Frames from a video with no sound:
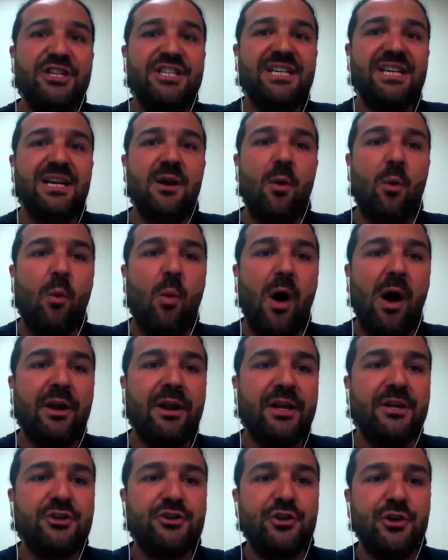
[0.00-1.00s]
until
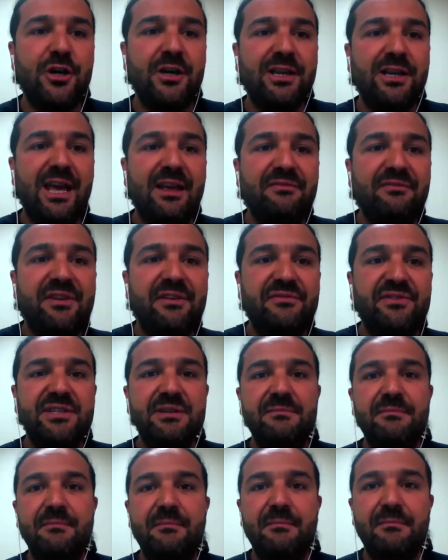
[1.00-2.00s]

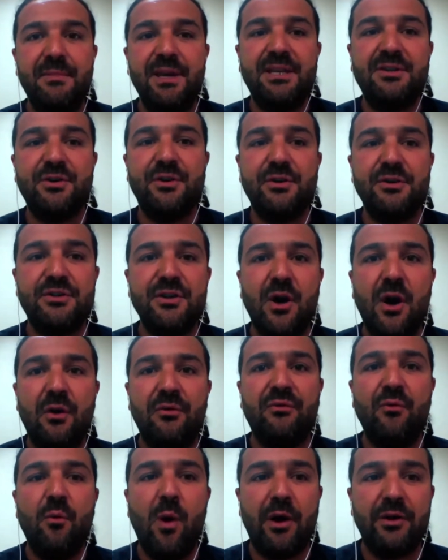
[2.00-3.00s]
150 meters
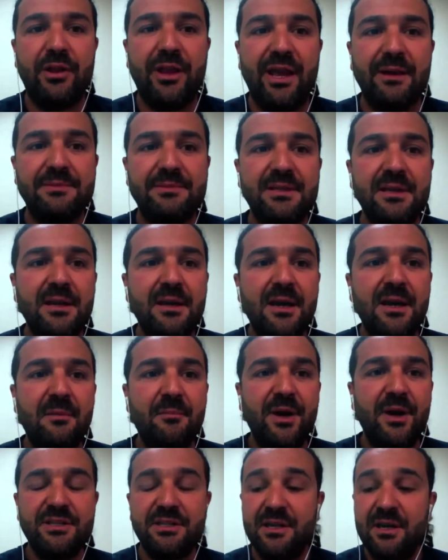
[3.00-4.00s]
of water depth.
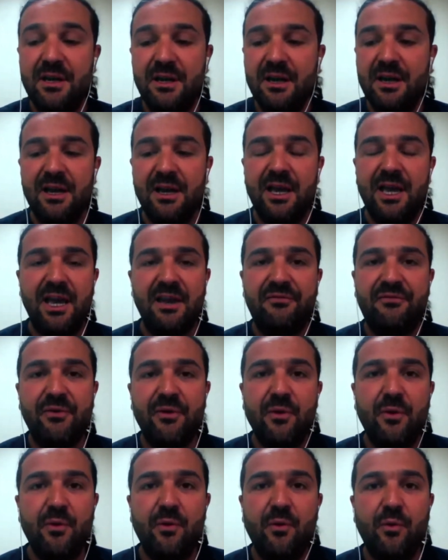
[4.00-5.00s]
But
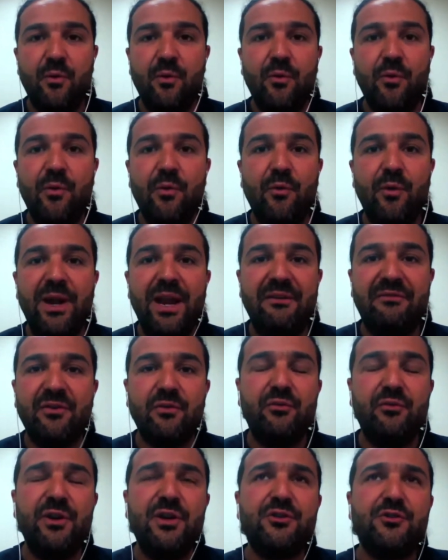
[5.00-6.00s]
if
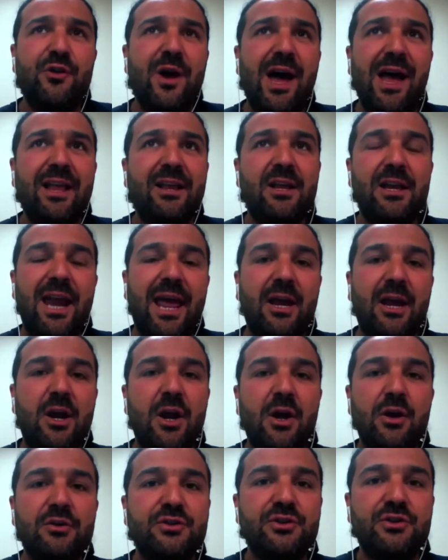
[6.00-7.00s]
we tried like
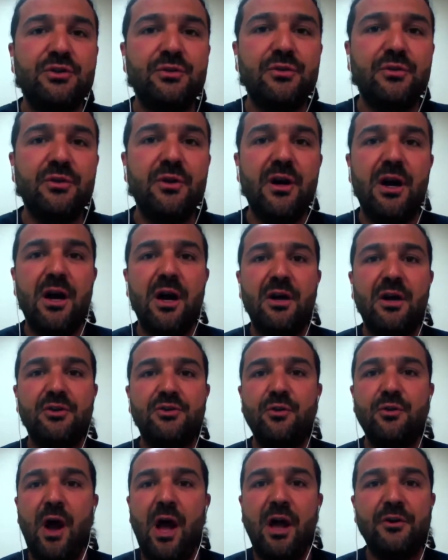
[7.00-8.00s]
close
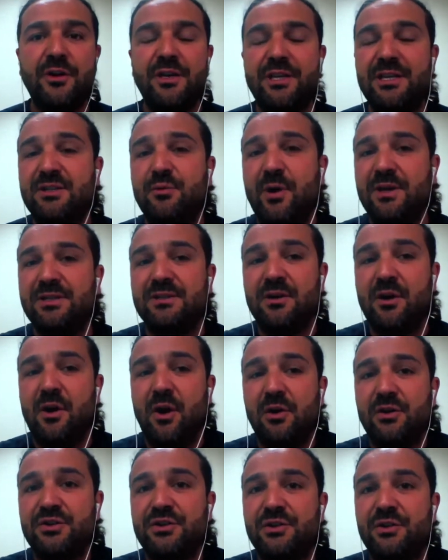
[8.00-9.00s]
to 200, it was
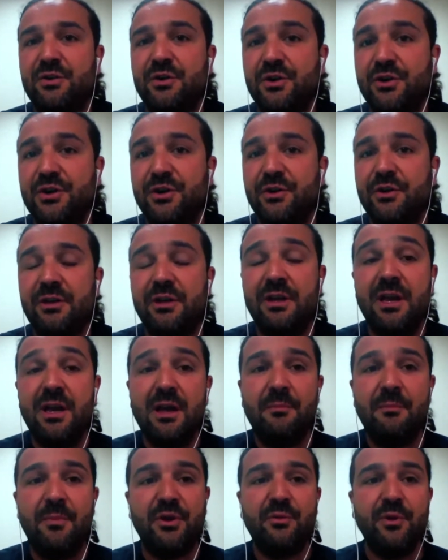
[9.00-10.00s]
also good,
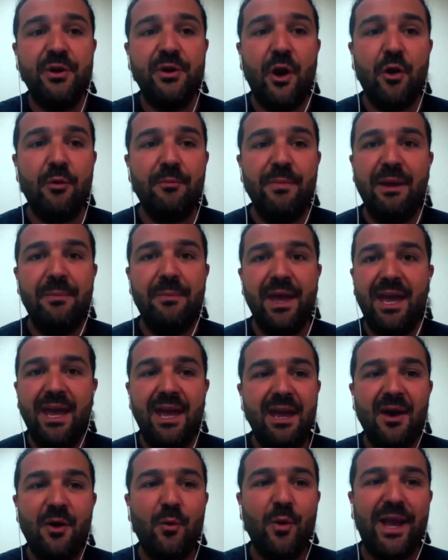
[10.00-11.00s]
but we don't know.
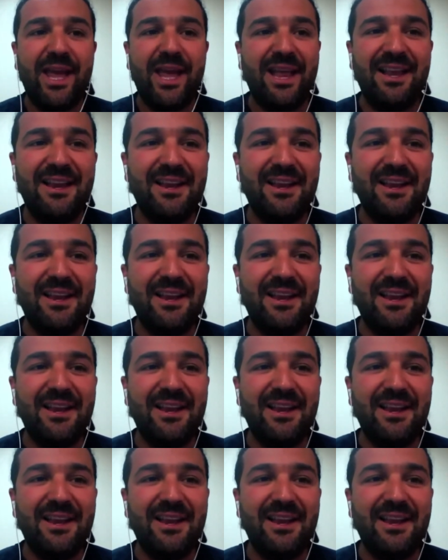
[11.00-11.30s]
Maybe we